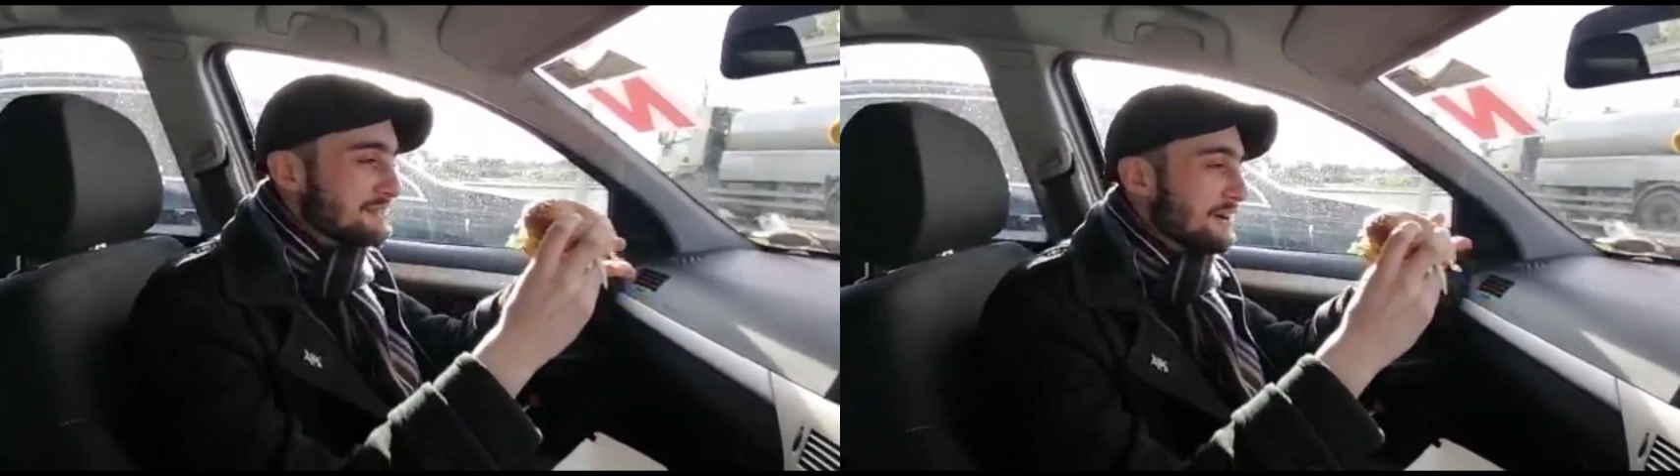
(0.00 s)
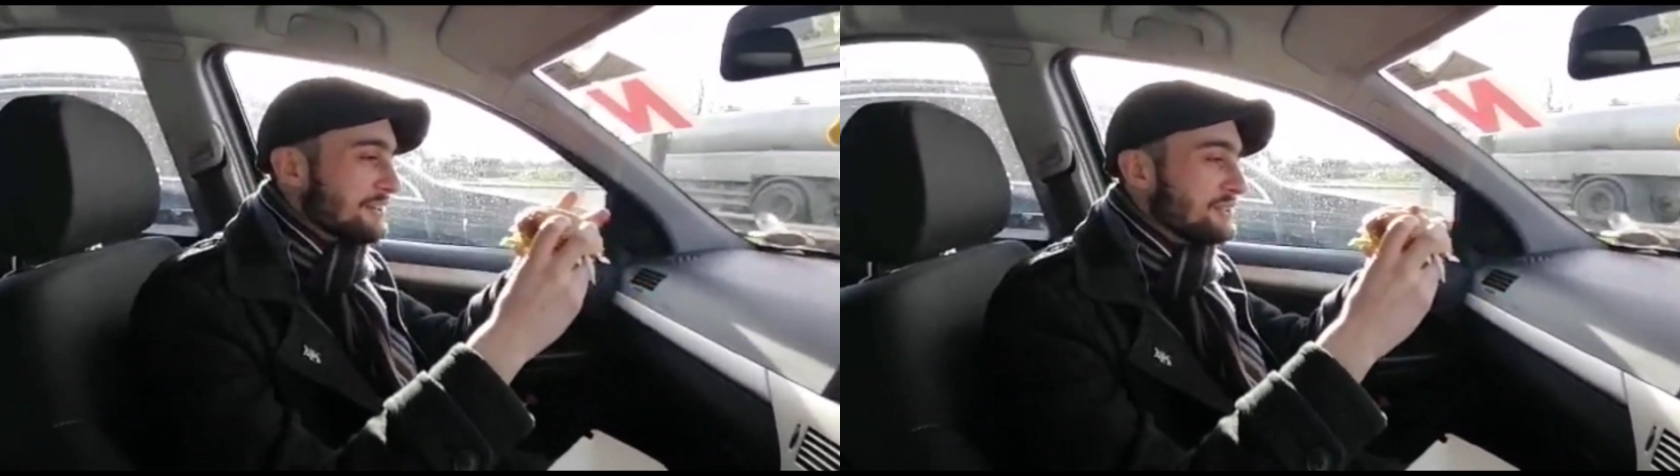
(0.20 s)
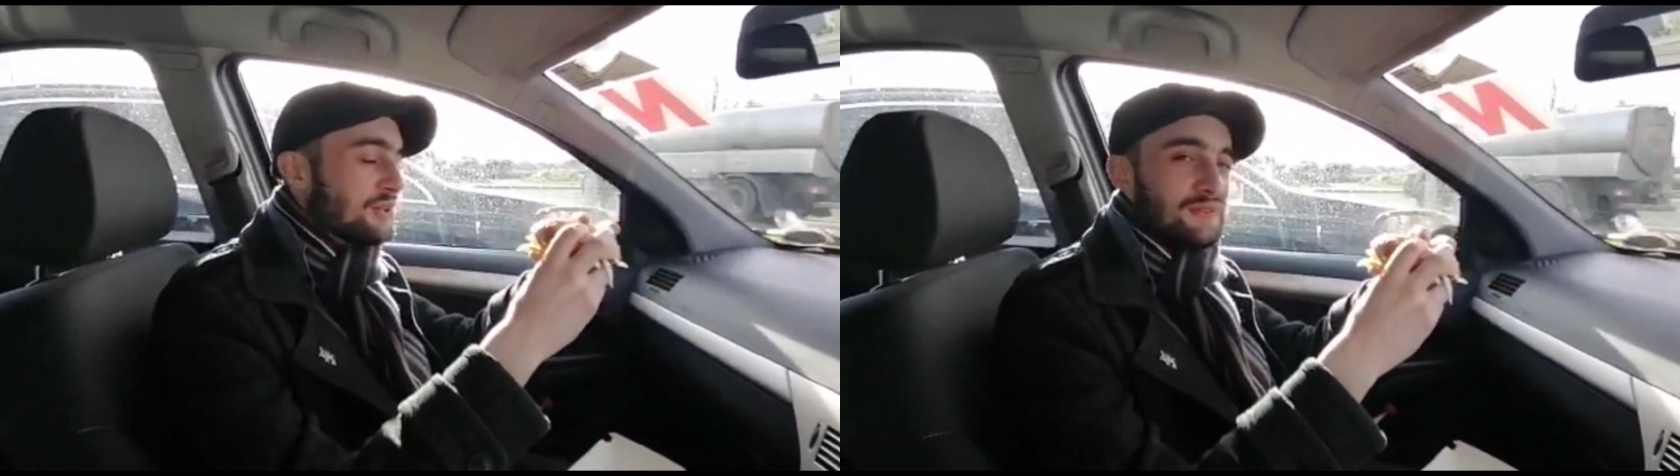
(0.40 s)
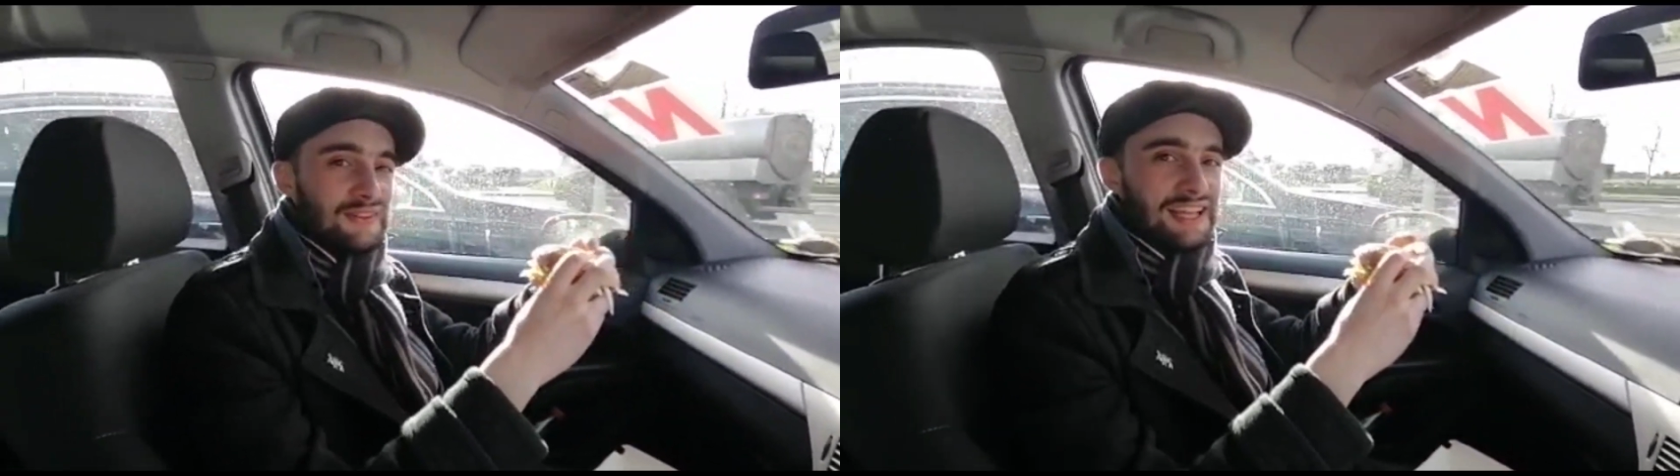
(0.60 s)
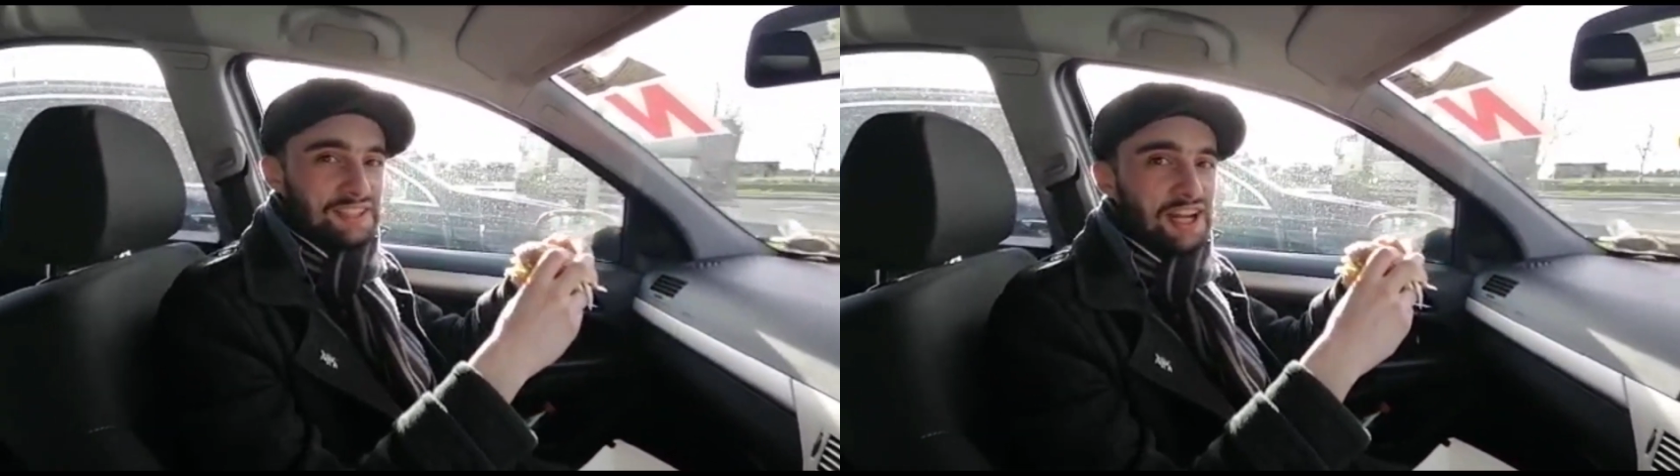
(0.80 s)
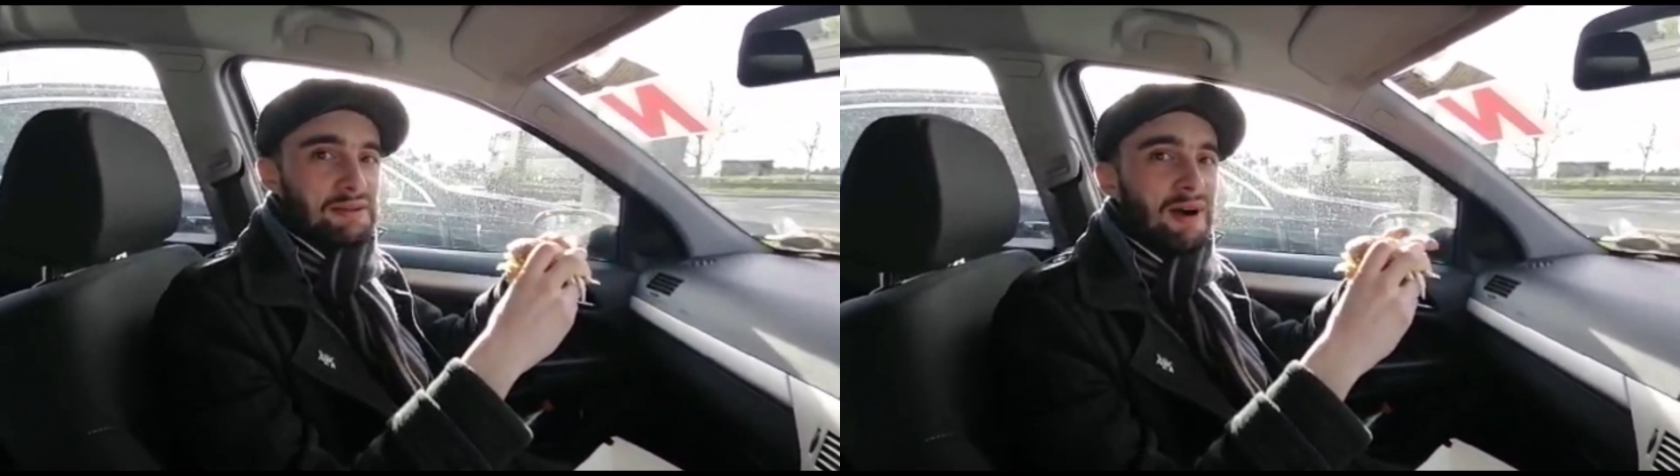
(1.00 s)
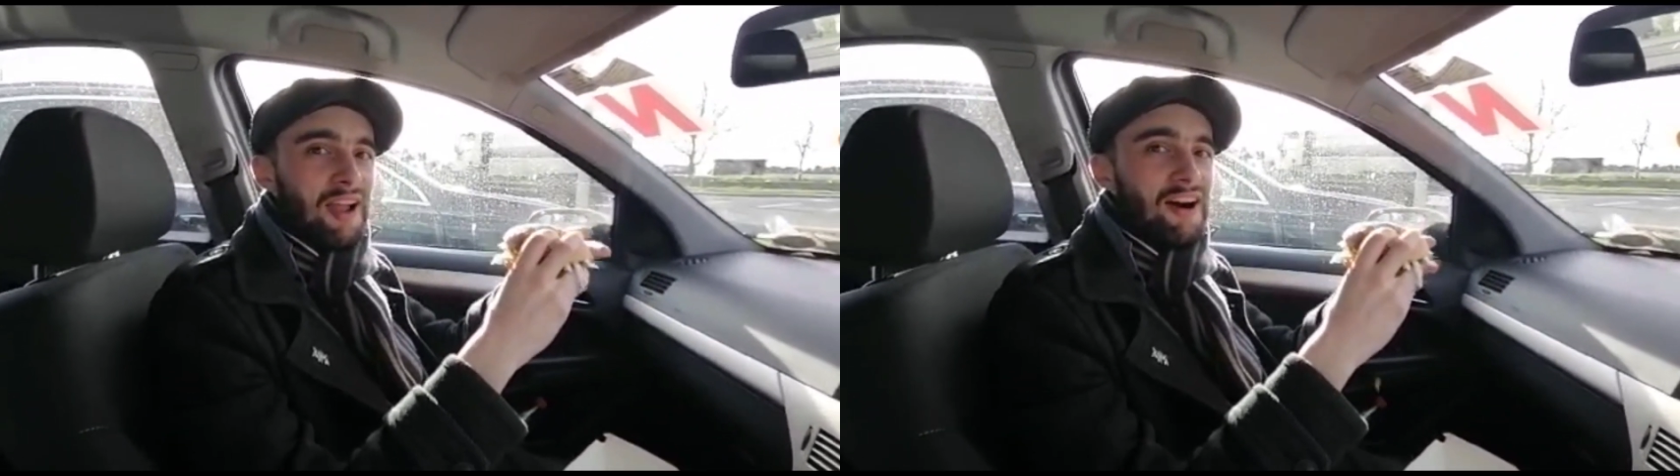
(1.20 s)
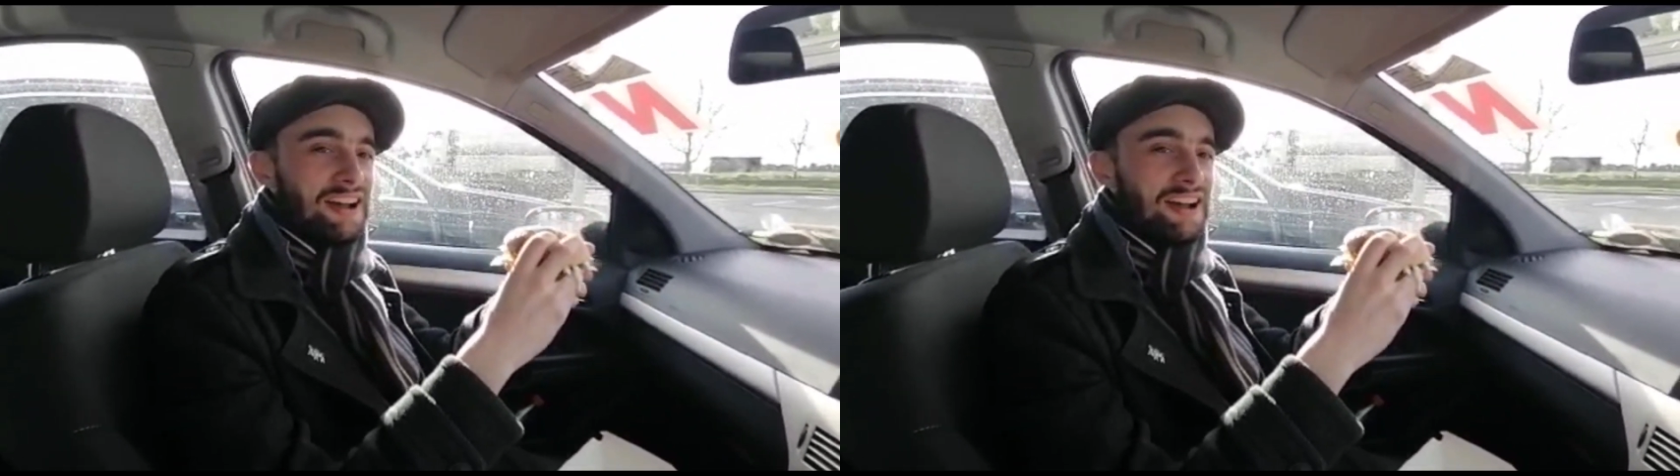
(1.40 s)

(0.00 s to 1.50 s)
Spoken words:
Fucking awful. Last time I